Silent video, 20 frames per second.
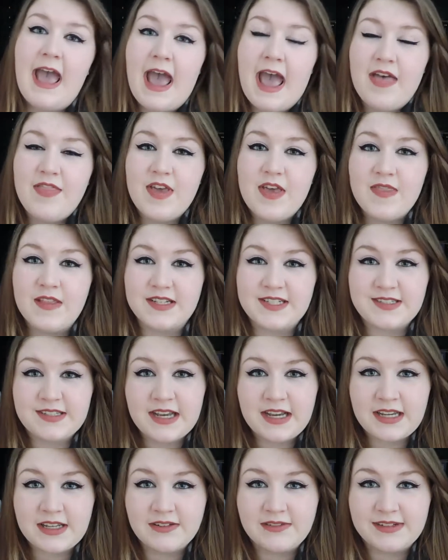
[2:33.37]
And then the
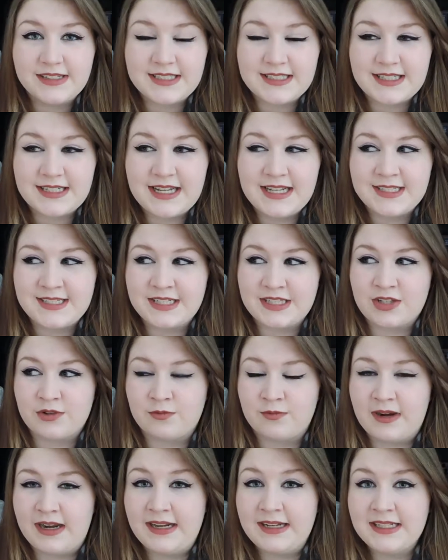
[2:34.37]
second reason is that the
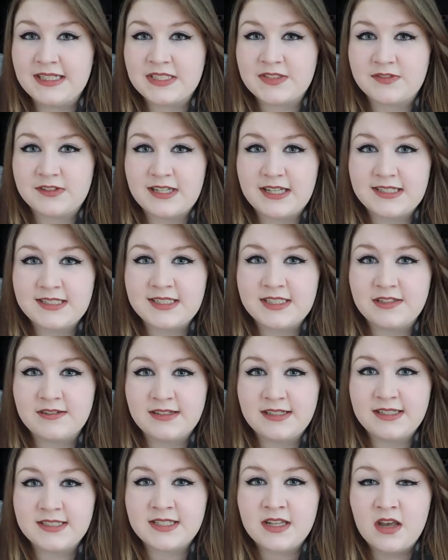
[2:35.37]
ratings for that
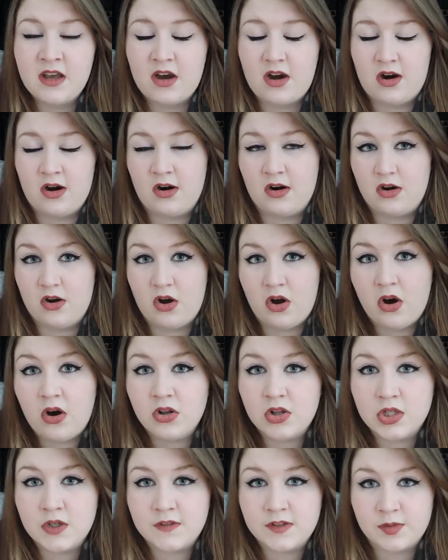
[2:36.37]
series are
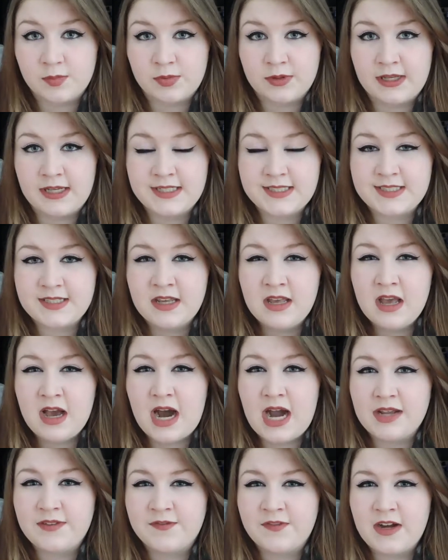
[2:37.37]
all over the place.
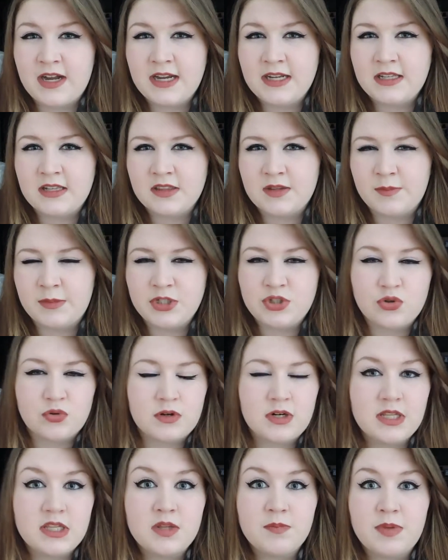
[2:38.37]
I find that the
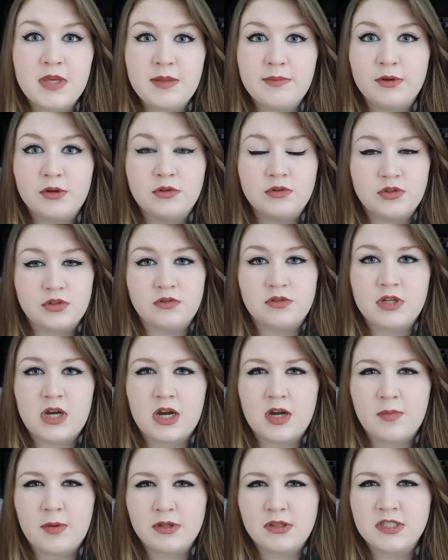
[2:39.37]
majority of the people who do
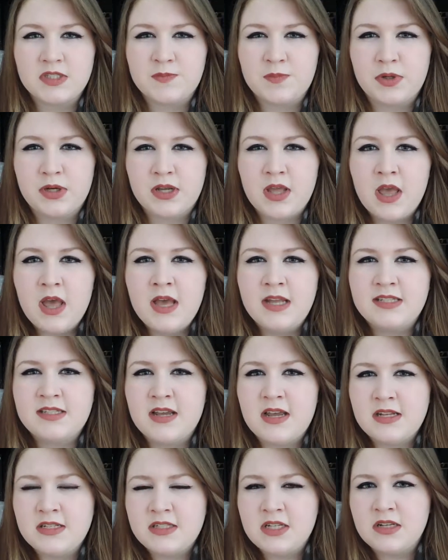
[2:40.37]
talk about this book
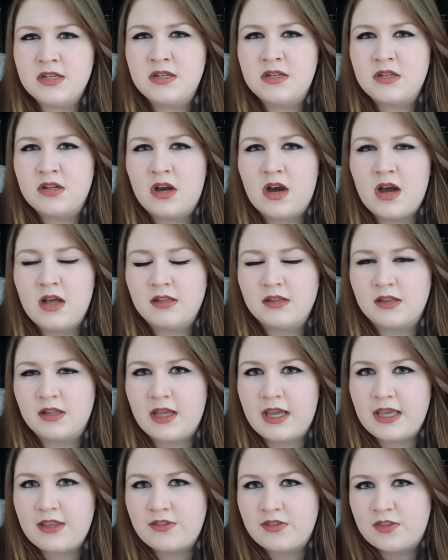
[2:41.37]
tend to not
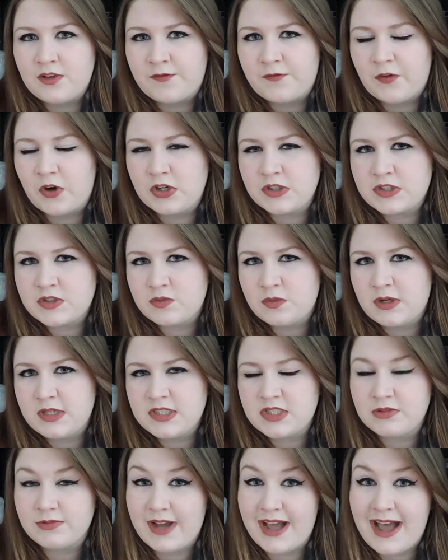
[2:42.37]
like the first
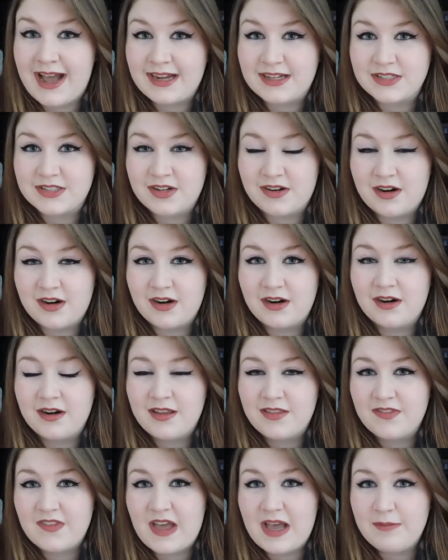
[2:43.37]
one, so ACOTAR,
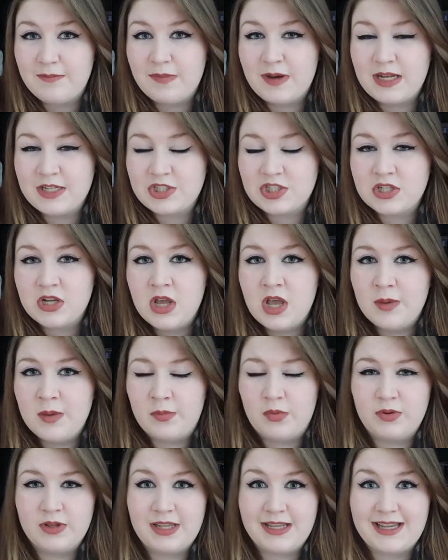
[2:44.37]
that much,
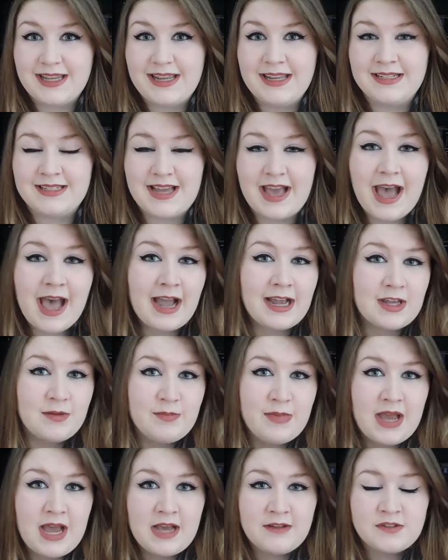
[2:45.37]
but when they get into
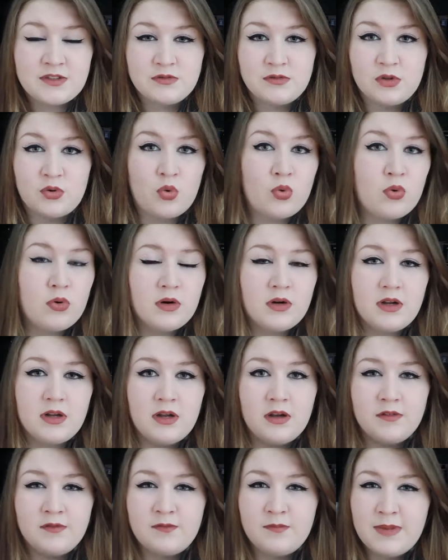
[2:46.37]
ACOMAF, so A Court
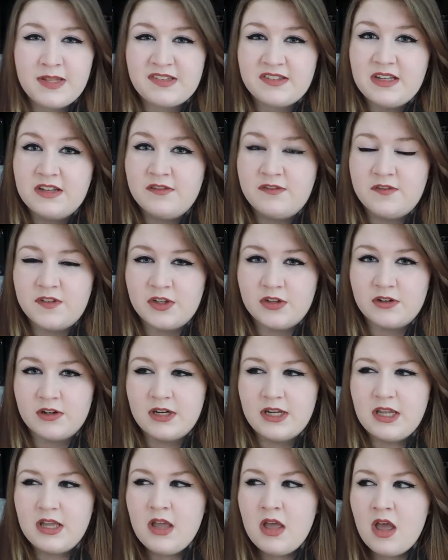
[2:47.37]
of Mist and
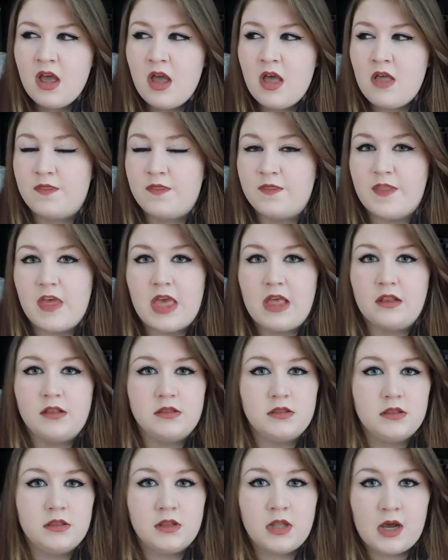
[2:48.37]
Fury, they
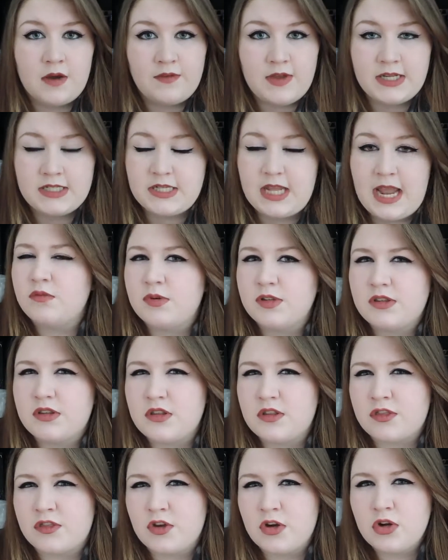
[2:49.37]
love it. So with
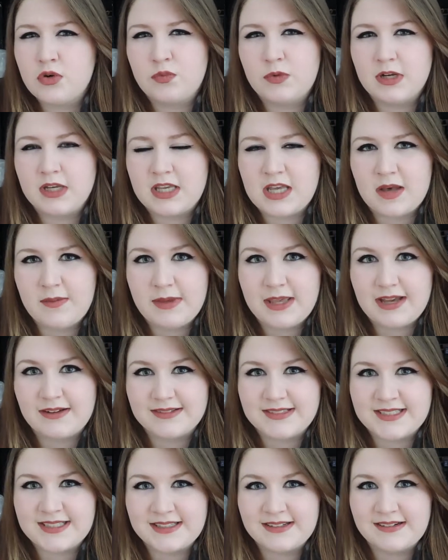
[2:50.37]
the third one coming
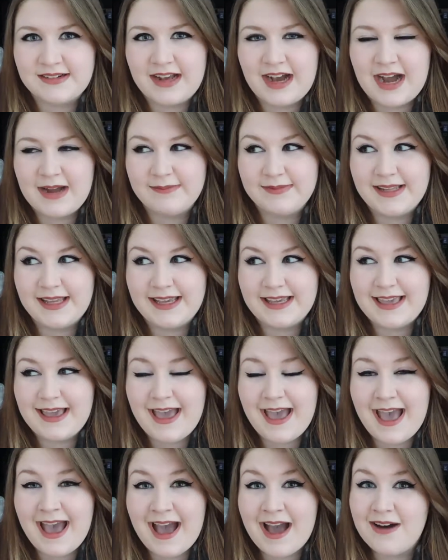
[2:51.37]
out soon, I'm like,
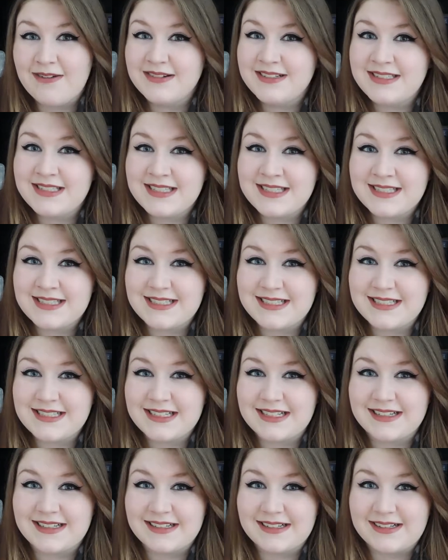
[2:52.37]
how is this
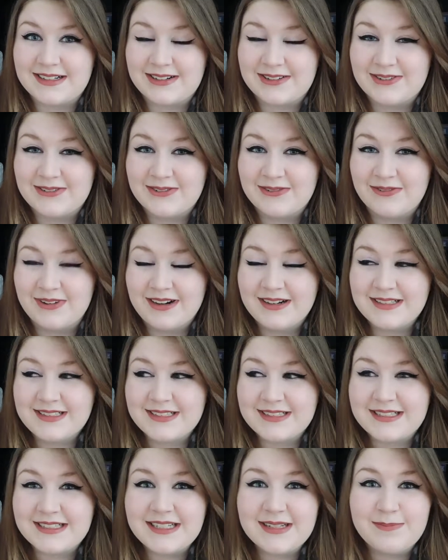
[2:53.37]
gonna go? Where's
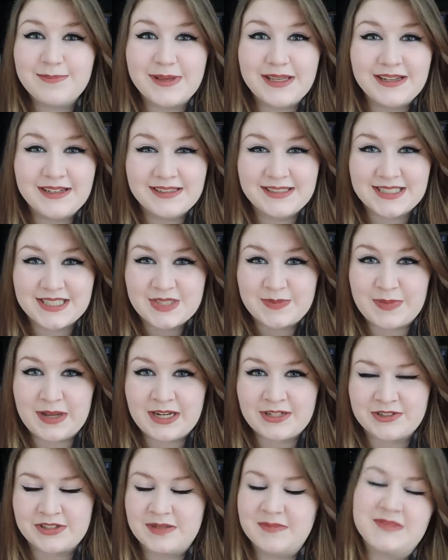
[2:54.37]
it gonna be on the
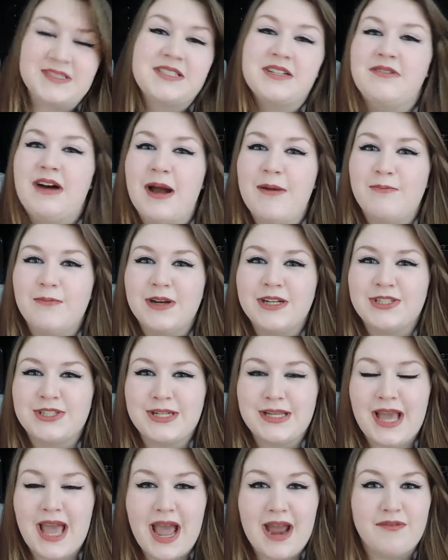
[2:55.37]
spectrum? So I'm
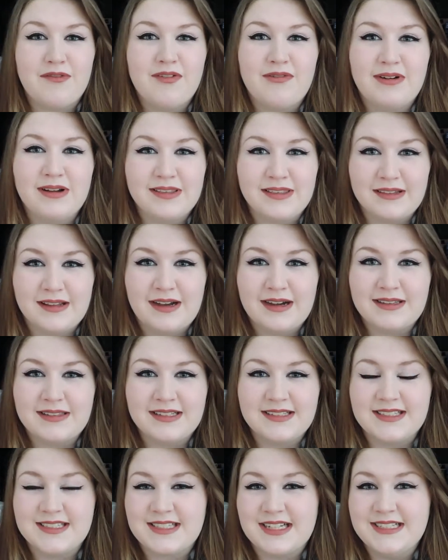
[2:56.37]
wishing everyone luck
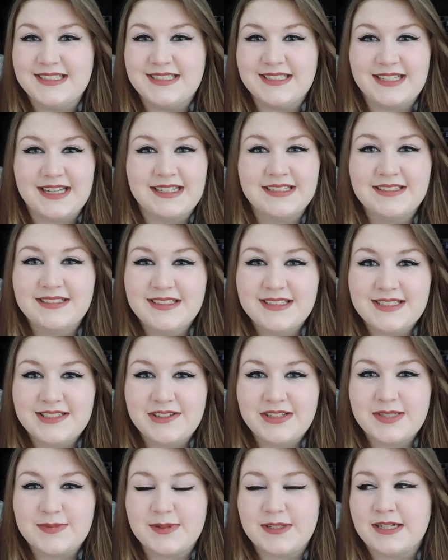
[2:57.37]
that decides to get into the
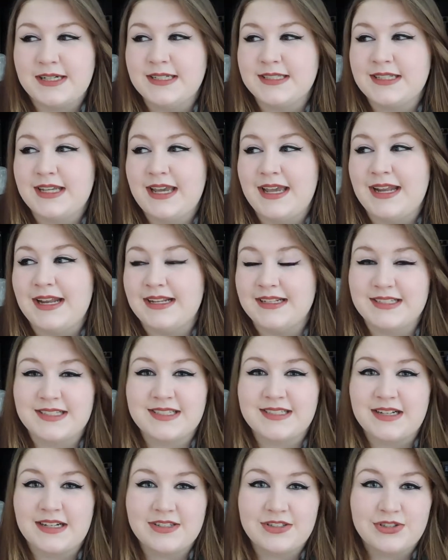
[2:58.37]
series because it is
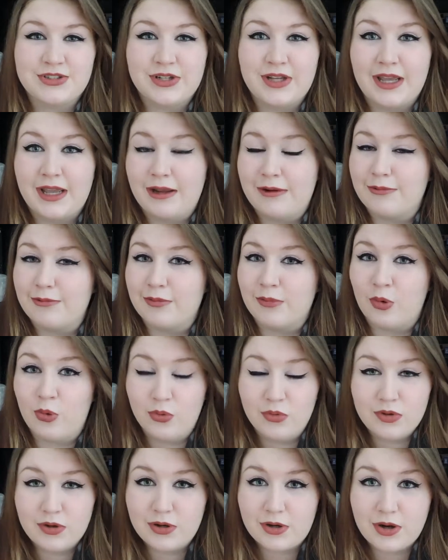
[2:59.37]
such a
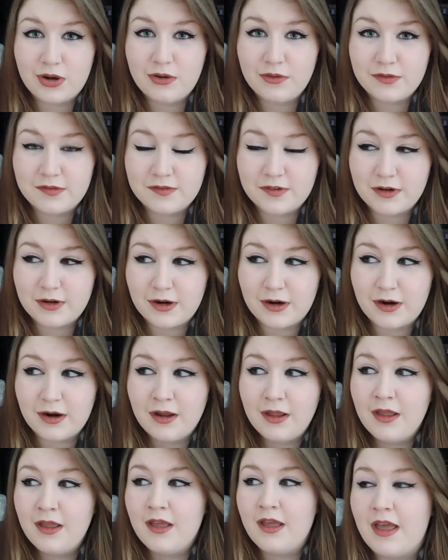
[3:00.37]
roller coaster,
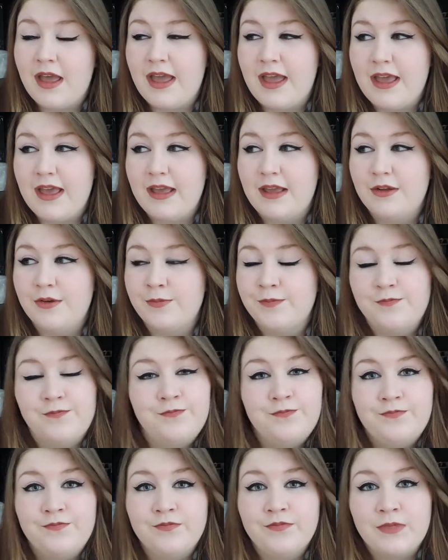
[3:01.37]
and
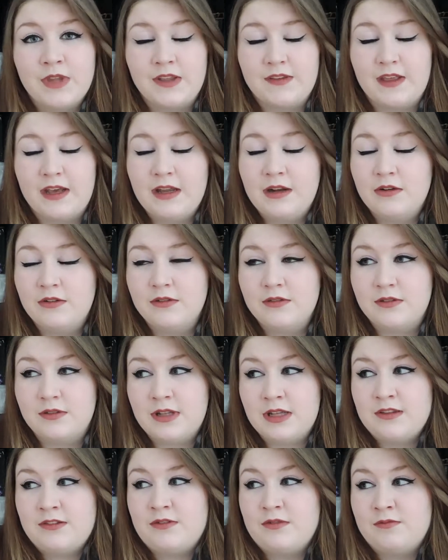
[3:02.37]

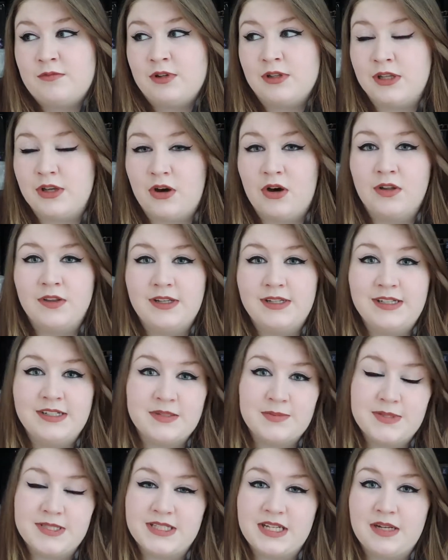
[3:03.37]
that's really all that needs
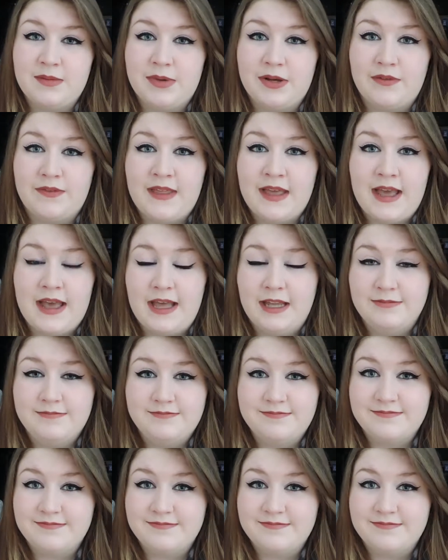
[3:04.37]
to be said about that.